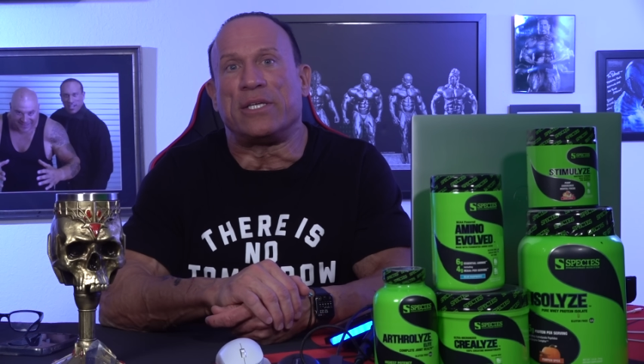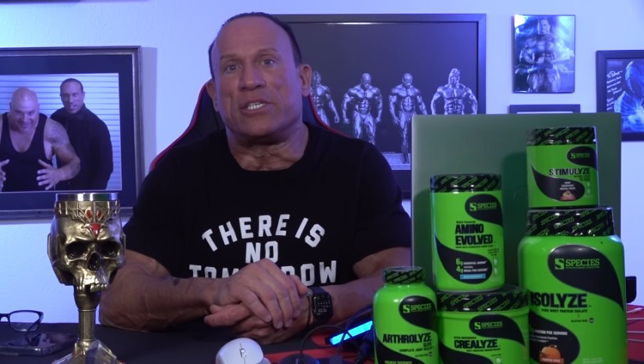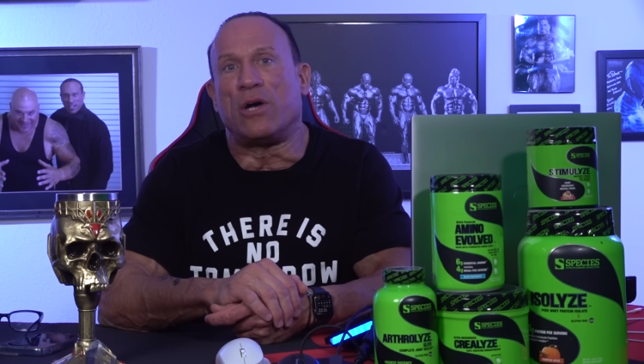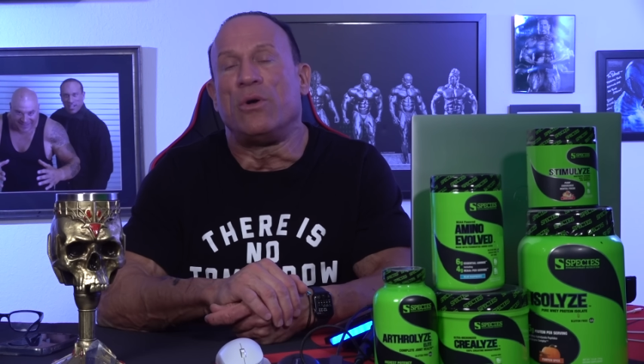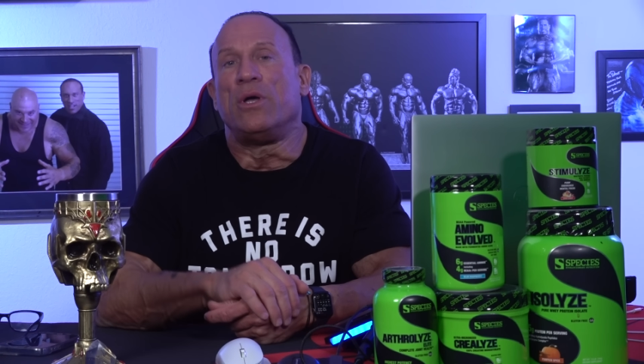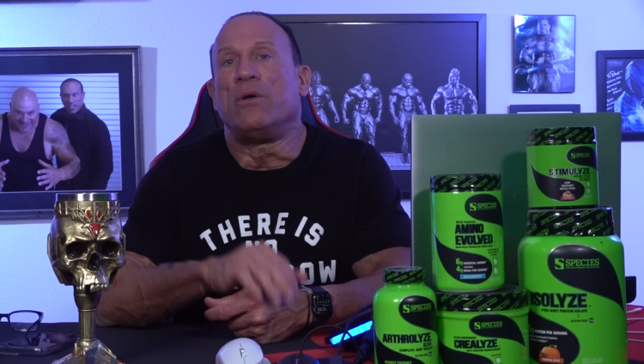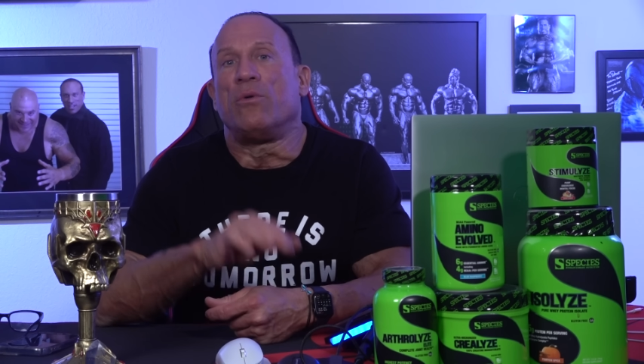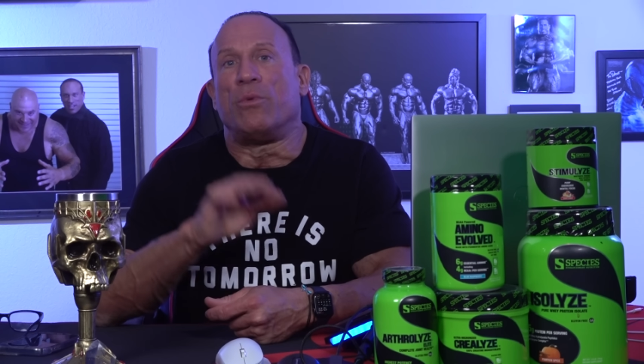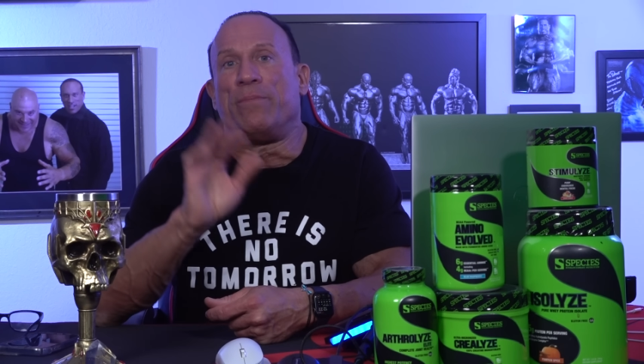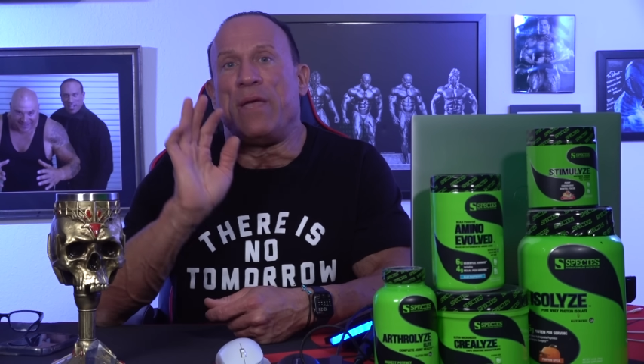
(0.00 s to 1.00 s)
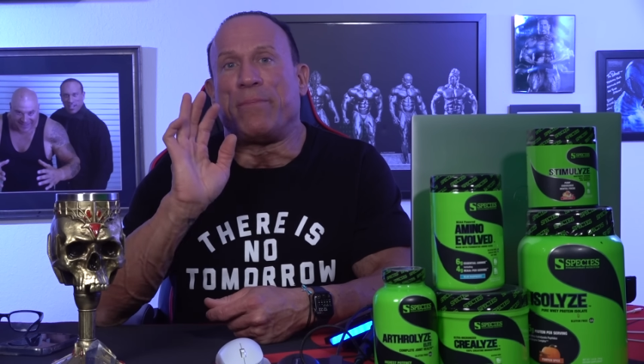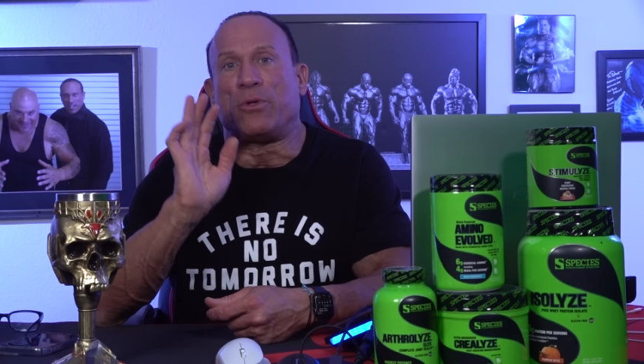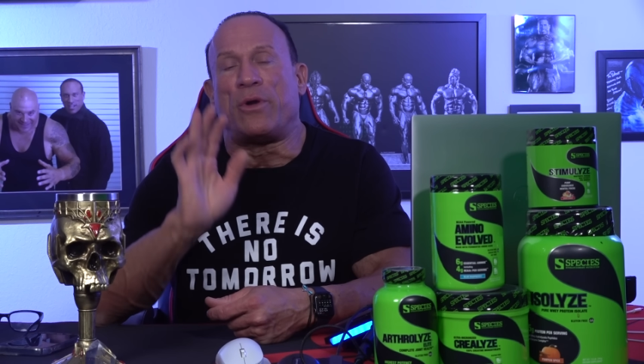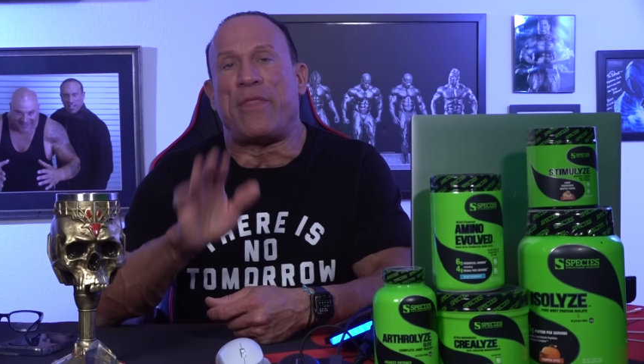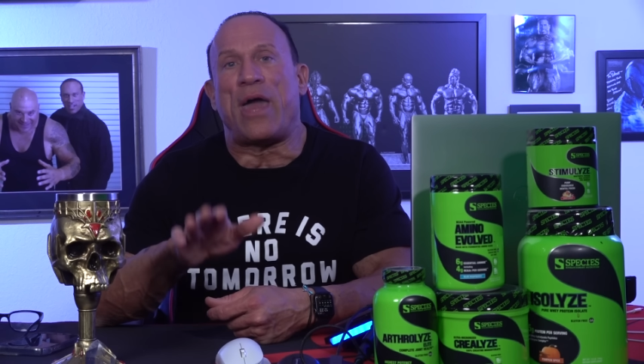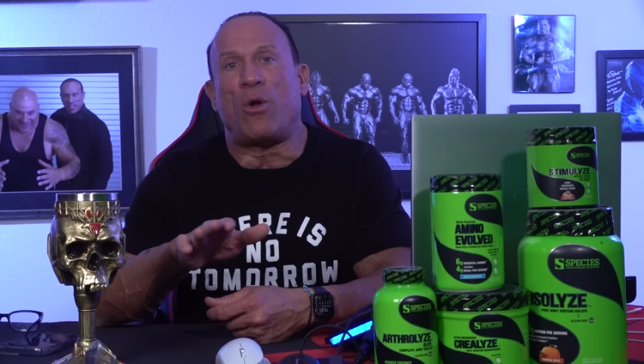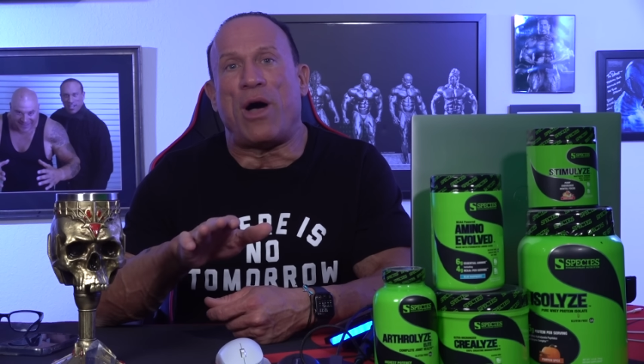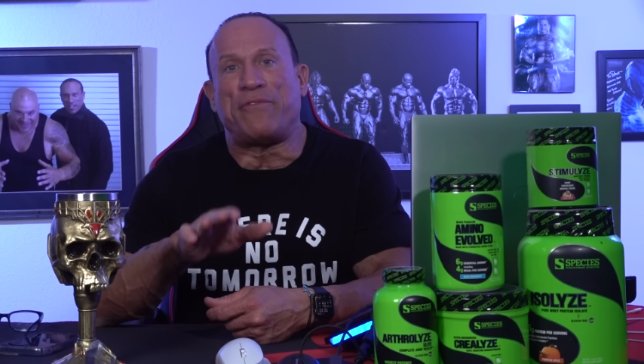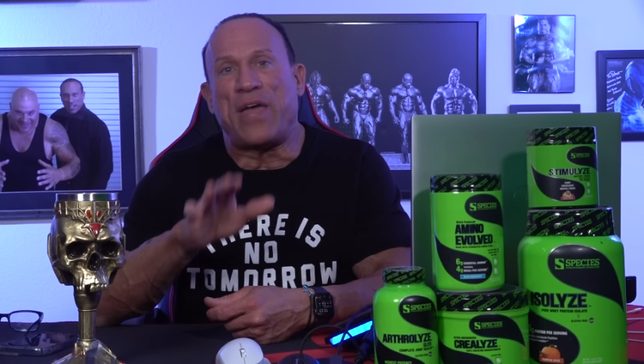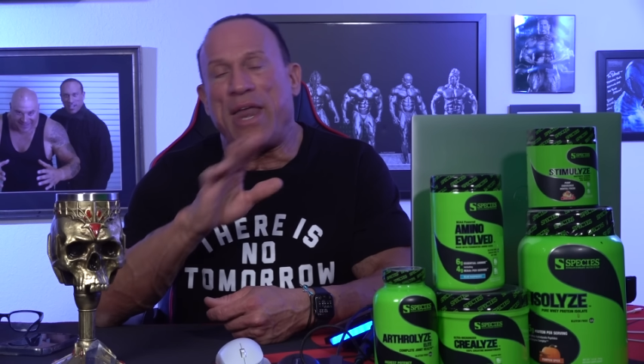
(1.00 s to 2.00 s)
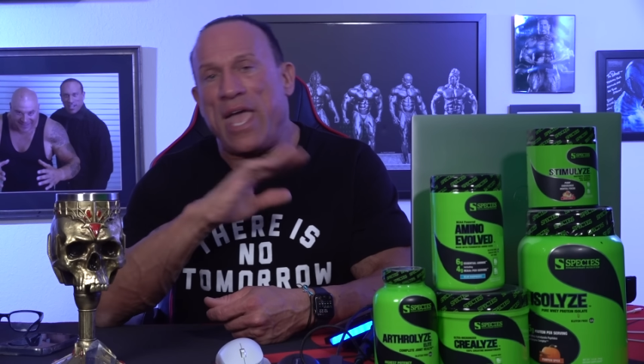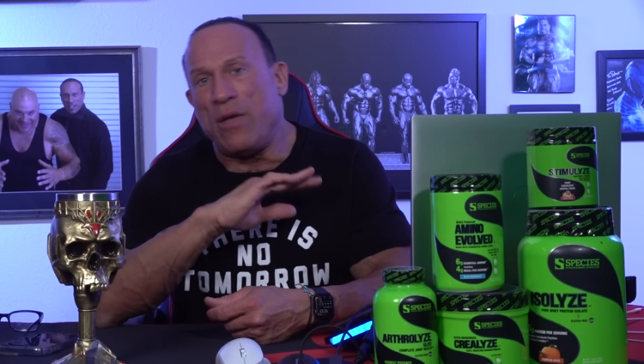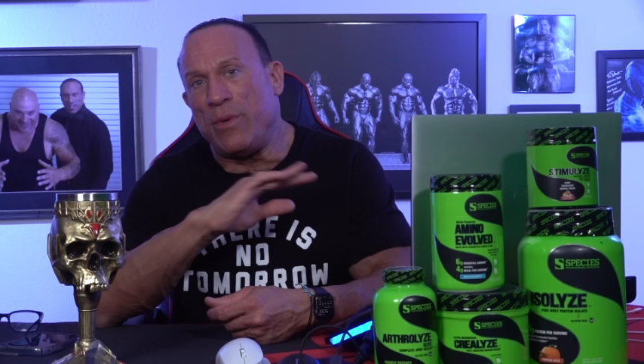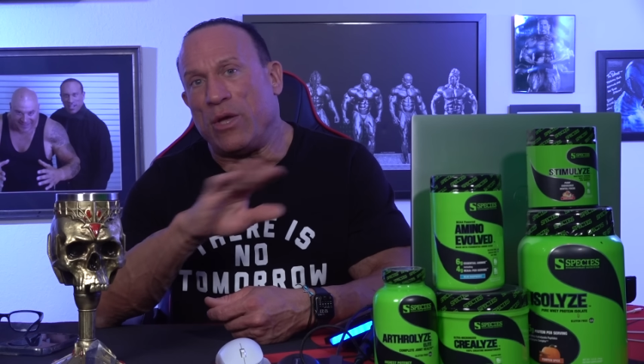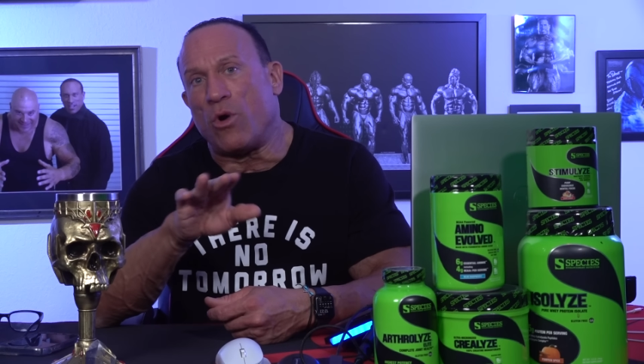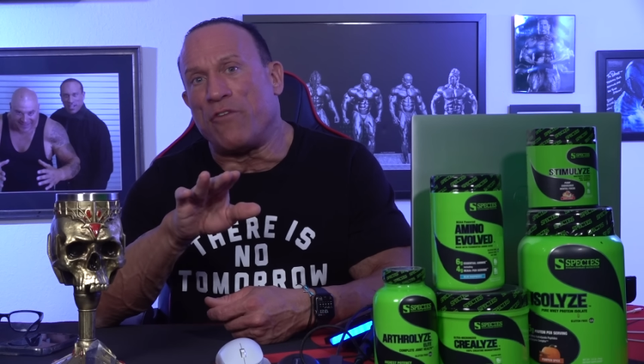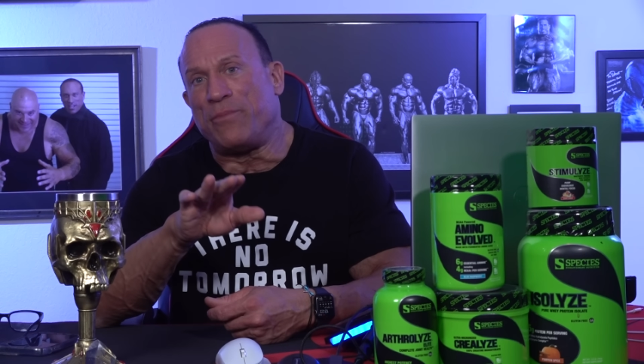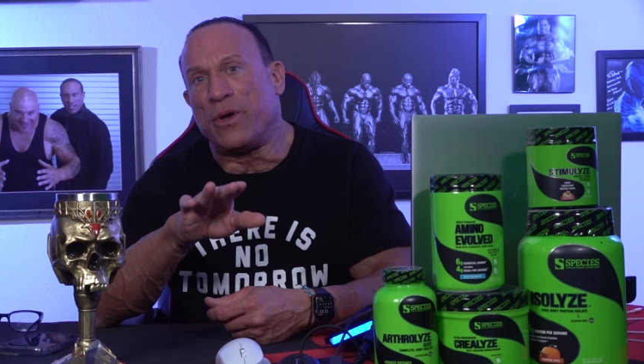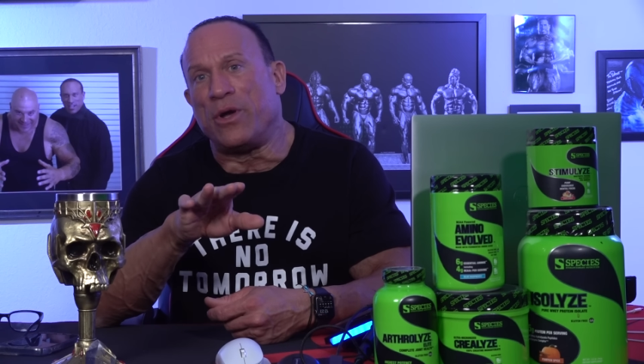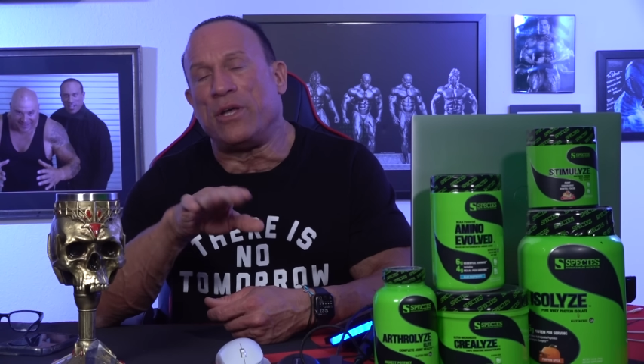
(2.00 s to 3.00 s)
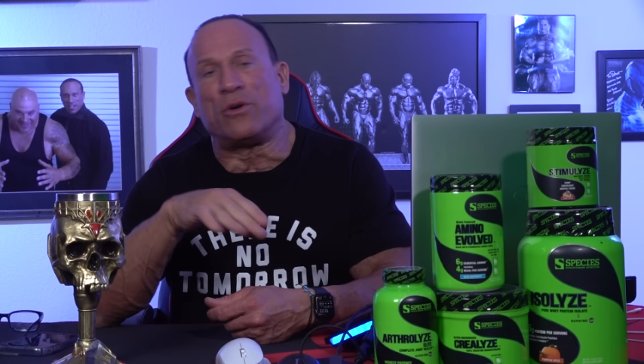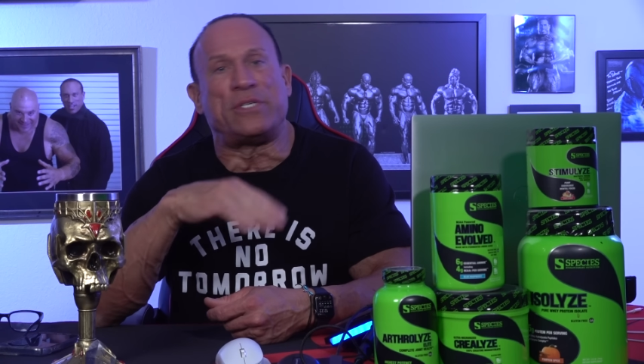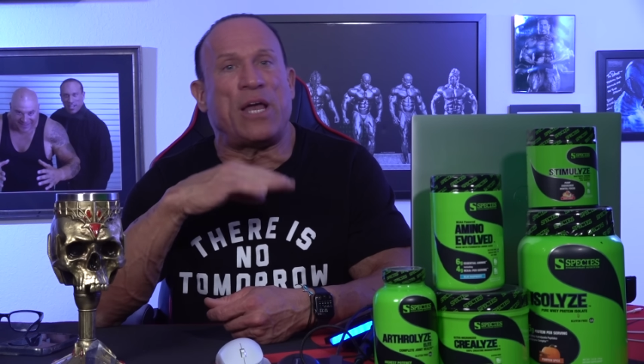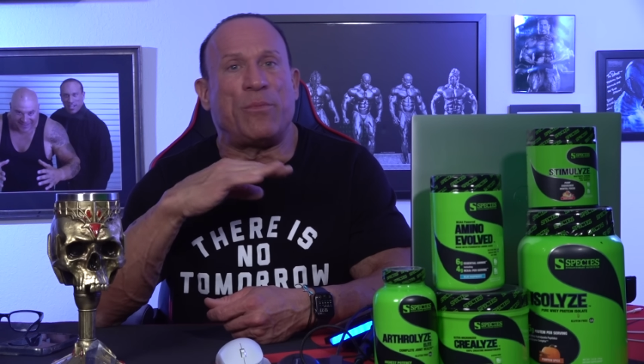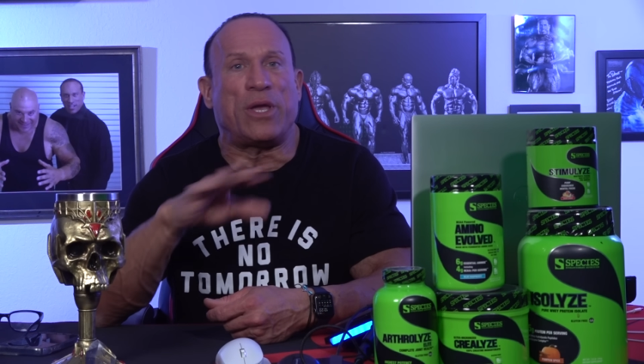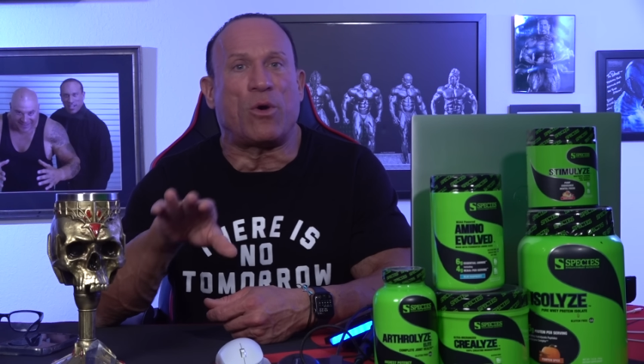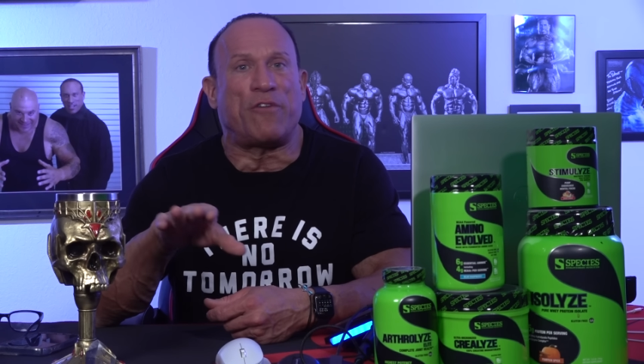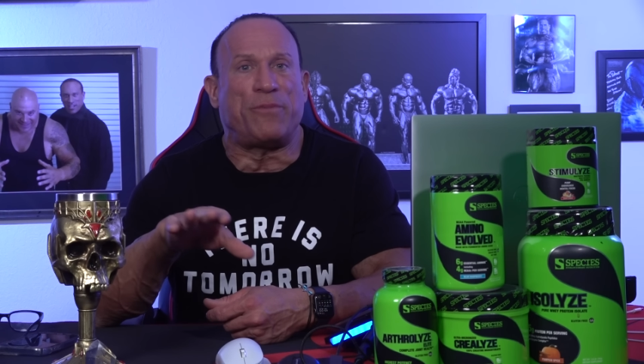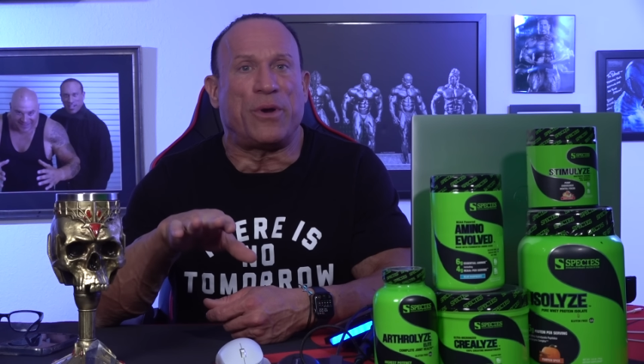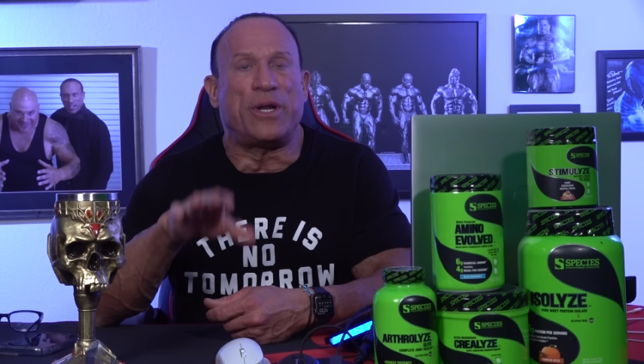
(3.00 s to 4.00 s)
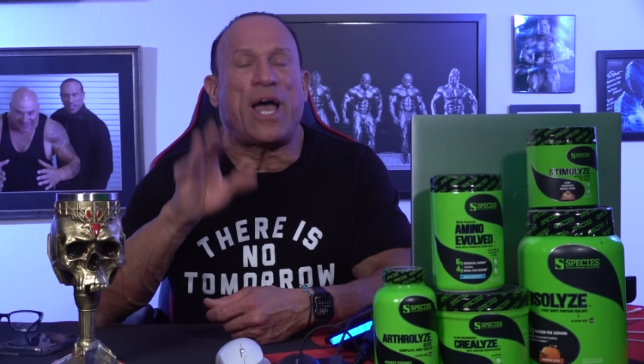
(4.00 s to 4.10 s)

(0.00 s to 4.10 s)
So when people are on that off, that eight week off period or 10 week off period,